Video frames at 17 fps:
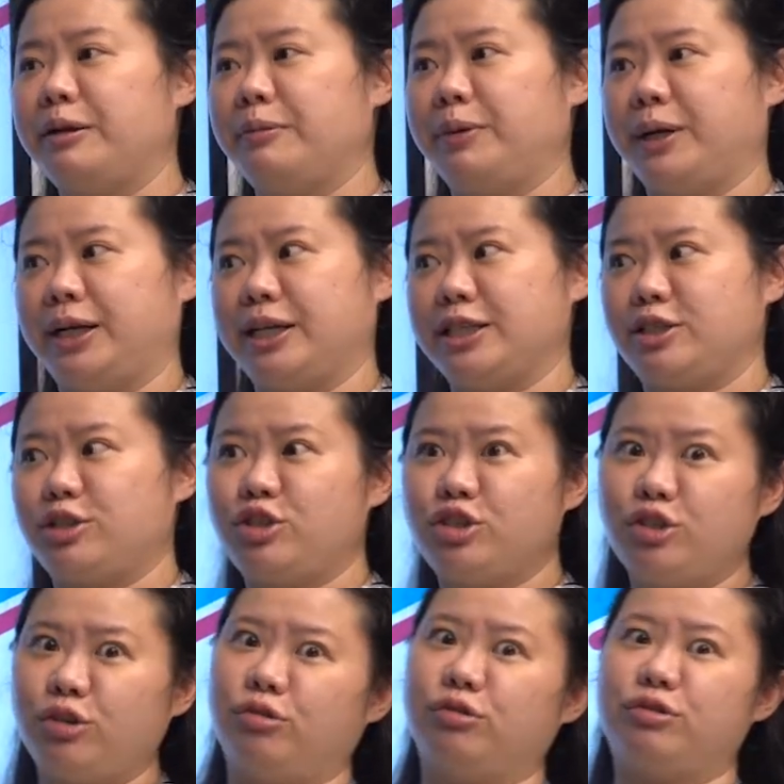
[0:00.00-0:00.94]
but it's
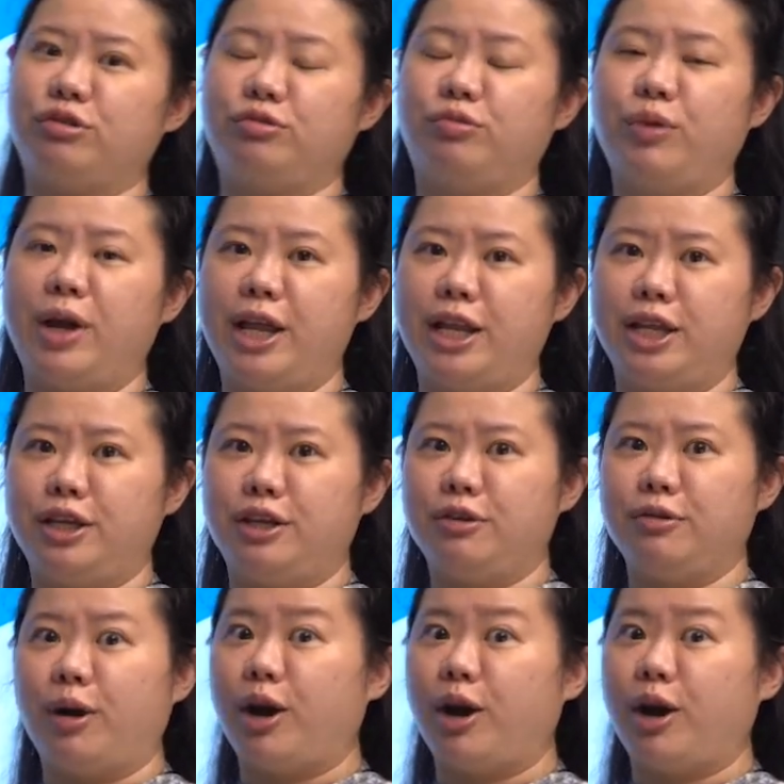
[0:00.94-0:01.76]
short when you